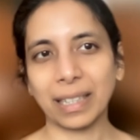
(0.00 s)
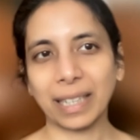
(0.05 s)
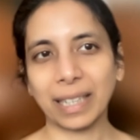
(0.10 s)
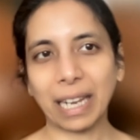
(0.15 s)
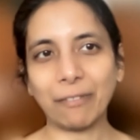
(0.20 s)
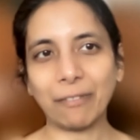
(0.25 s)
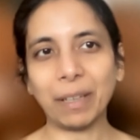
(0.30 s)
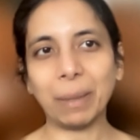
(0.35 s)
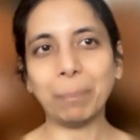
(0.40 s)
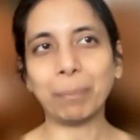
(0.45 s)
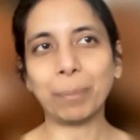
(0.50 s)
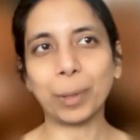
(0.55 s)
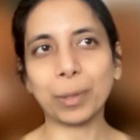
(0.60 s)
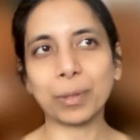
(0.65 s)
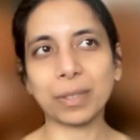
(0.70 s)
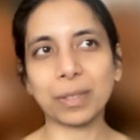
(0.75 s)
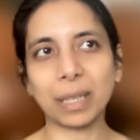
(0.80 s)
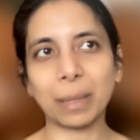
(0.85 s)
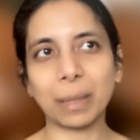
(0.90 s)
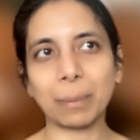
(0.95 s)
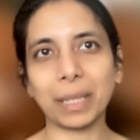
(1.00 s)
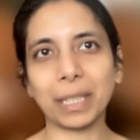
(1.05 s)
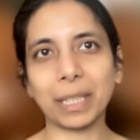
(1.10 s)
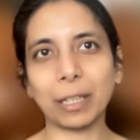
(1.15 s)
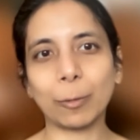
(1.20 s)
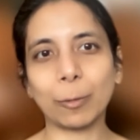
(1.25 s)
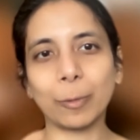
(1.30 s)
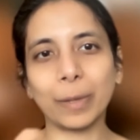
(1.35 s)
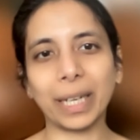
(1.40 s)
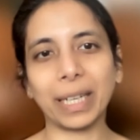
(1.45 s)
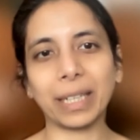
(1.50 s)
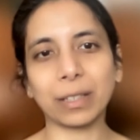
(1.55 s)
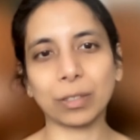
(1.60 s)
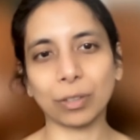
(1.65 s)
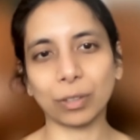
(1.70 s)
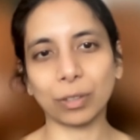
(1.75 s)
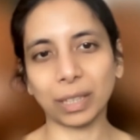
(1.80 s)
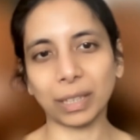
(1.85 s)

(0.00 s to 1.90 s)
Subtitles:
can we impose them in a way so